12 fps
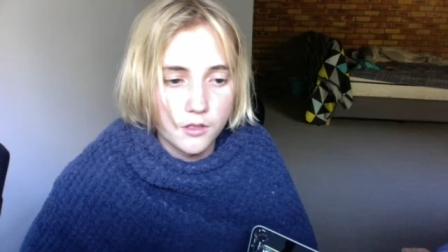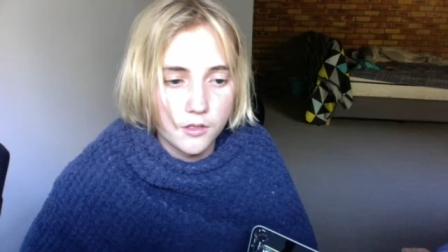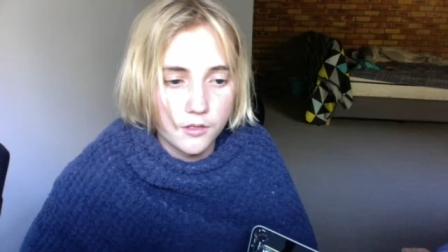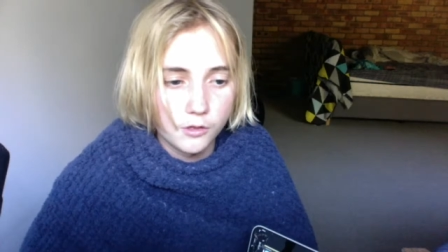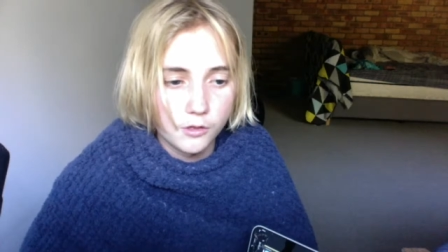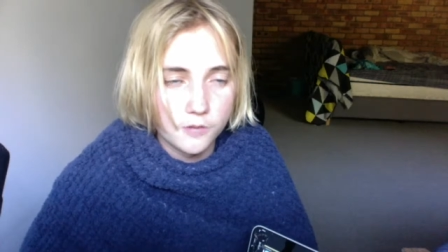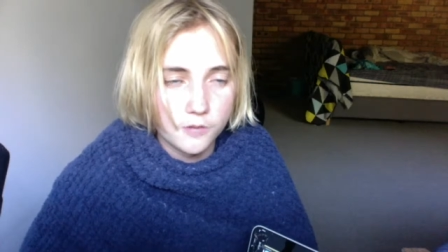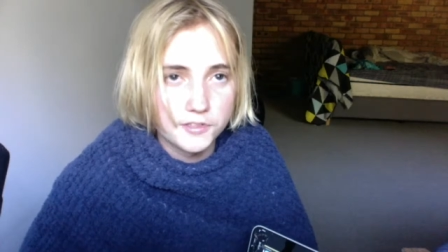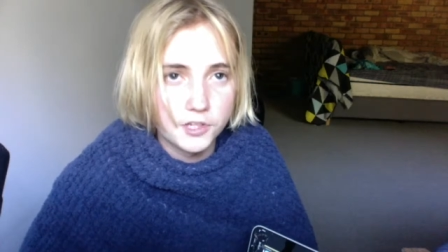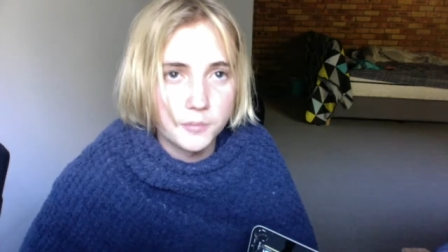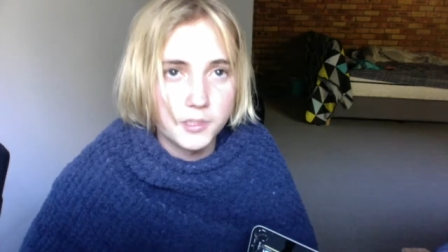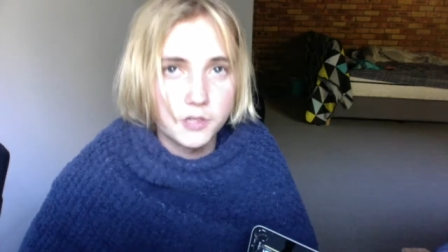The
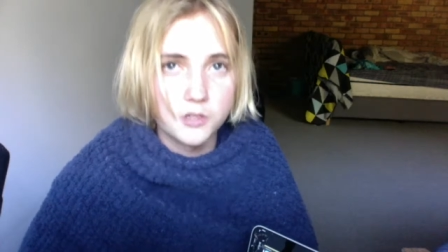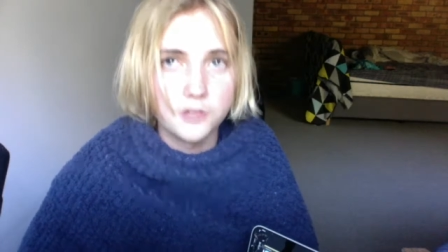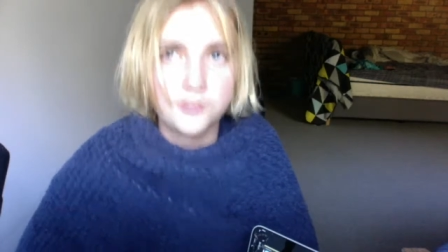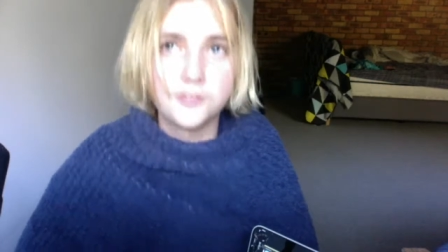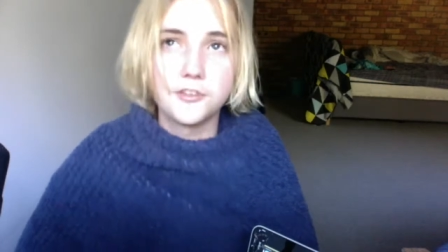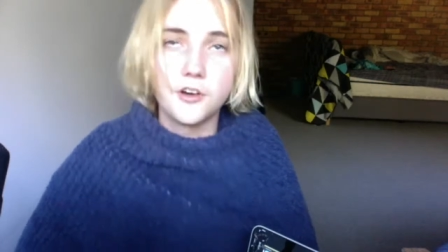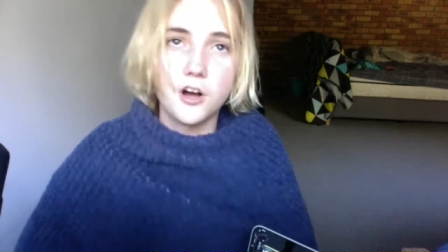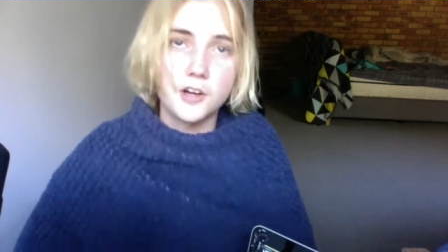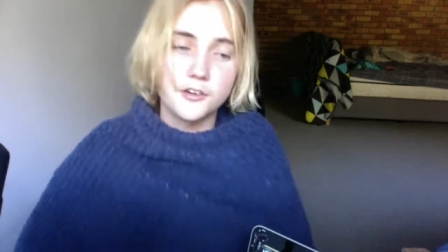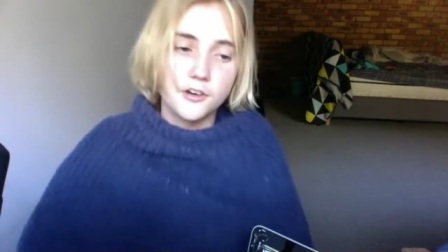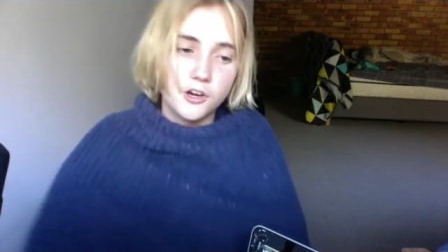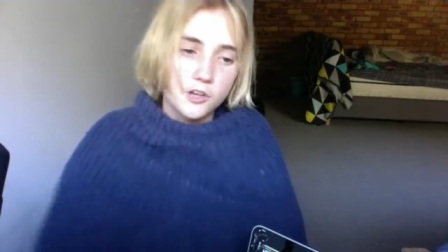Lobster because, I don't
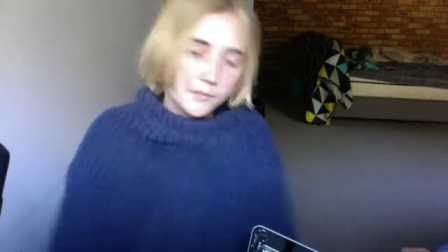know,